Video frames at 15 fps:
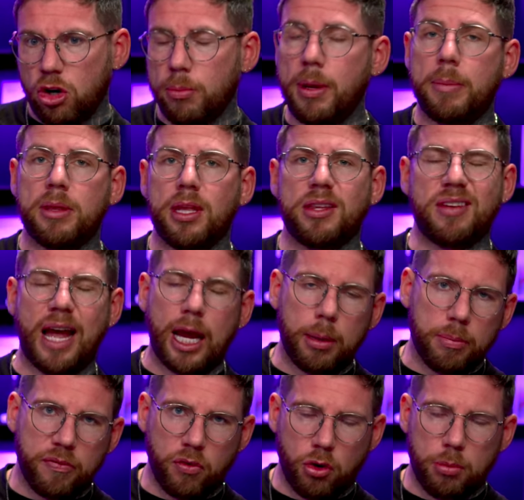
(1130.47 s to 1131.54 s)
or maybe the
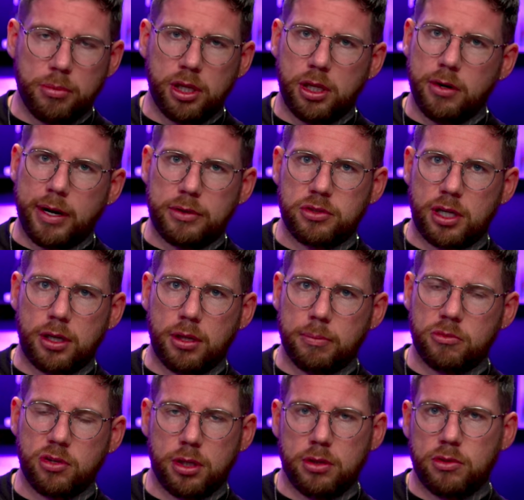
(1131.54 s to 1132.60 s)
type form that you're asking them
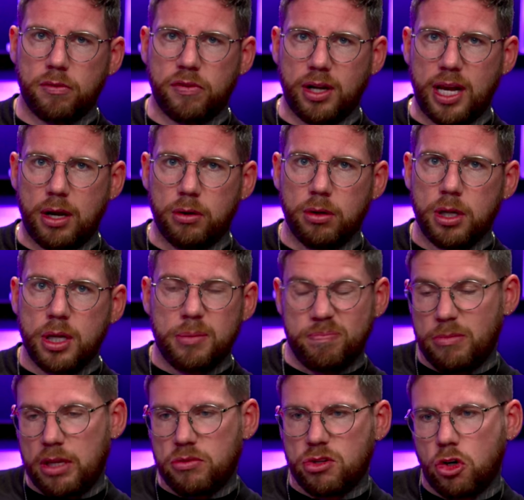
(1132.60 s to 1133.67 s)
to fill out
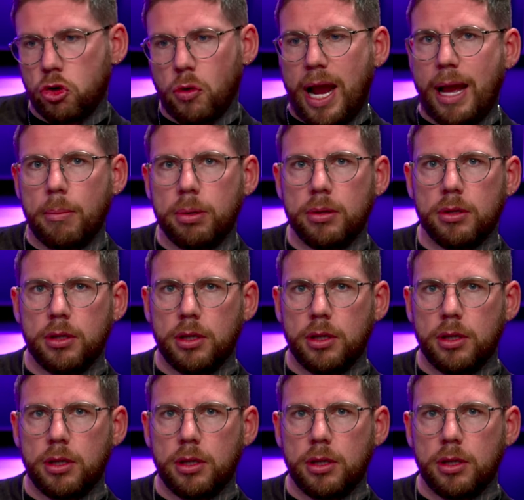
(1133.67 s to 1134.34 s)
is crap.